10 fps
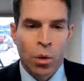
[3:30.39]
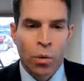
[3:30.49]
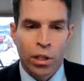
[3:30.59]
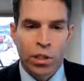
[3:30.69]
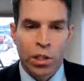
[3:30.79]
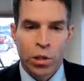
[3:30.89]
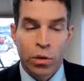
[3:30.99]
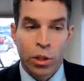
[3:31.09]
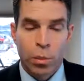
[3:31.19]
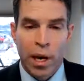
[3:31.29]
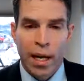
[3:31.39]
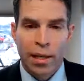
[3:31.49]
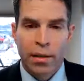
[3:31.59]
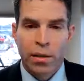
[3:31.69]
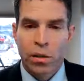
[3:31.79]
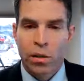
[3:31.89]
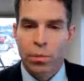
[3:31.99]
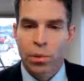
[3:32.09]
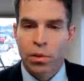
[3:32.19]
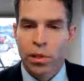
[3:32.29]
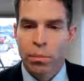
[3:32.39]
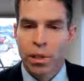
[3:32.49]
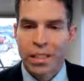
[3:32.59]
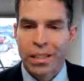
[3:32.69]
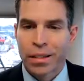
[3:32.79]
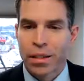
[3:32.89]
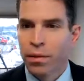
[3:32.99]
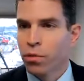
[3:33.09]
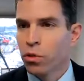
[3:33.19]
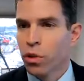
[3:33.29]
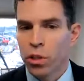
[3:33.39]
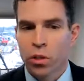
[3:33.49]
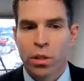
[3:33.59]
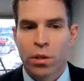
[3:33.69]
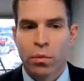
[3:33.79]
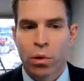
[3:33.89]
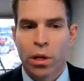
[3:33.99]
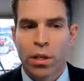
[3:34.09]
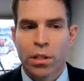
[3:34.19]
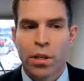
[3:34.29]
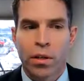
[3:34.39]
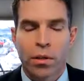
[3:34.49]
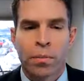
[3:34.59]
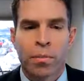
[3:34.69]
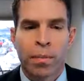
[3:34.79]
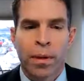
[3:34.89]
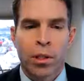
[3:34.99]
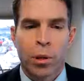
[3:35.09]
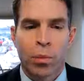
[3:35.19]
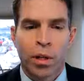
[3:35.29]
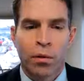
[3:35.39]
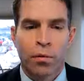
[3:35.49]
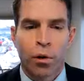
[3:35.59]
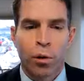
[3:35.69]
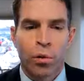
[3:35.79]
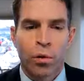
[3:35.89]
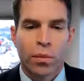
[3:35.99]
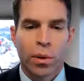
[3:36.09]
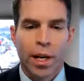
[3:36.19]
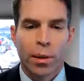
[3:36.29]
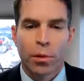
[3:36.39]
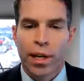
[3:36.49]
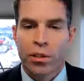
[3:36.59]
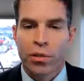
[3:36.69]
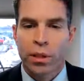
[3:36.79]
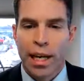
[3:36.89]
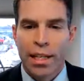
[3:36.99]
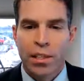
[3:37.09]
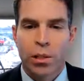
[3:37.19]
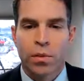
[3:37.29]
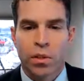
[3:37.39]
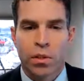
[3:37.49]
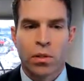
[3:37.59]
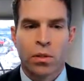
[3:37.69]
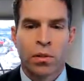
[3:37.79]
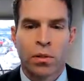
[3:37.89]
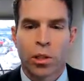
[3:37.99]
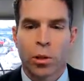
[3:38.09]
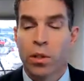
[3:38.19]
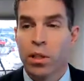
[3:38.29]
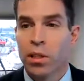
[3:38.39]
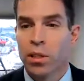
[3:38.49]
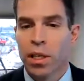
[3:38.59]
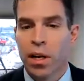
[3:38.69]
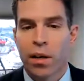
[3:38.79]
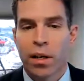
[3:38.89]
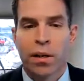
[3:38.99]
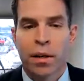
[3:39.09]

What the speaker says: We're continuing to expand and are currently building much needed infrastructure in rural Ontario to bring affordable and reliable natural gas services to communities in the area.